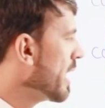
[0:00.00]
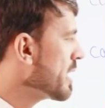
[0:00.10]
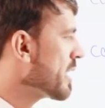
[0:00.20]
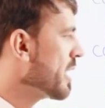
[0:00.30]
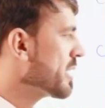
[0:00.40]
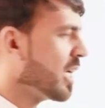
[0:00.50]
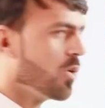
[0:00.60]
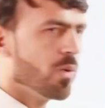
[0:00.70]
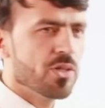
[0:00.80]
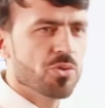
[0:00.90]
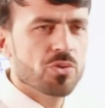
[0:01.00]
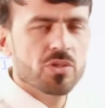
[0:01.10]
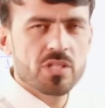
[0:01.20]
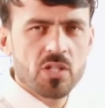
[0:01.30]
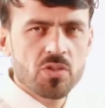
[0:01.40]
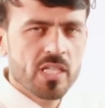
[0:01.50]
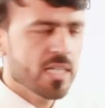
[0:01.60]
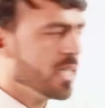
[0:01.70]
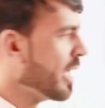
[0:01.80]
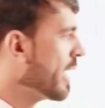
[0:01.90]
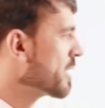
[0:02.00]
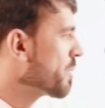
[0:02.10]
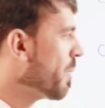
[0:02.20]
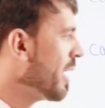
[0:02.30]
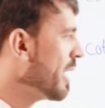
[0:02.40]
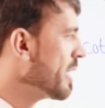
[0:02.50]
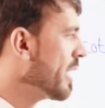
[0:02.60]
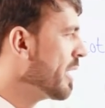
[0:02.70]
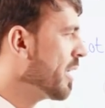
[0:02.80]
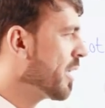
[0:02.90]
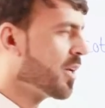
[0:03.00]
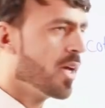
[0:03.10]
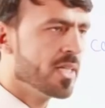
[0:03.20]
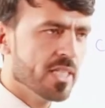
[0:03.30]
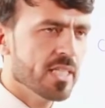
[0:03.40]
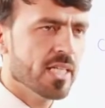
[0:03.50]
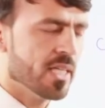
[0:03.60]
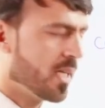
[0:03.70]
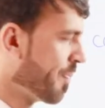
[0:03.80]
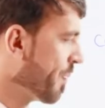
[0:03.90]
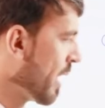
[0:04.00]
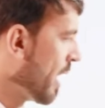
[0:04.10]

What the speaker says: x is equal to 0 degree and smaller than 90 degree.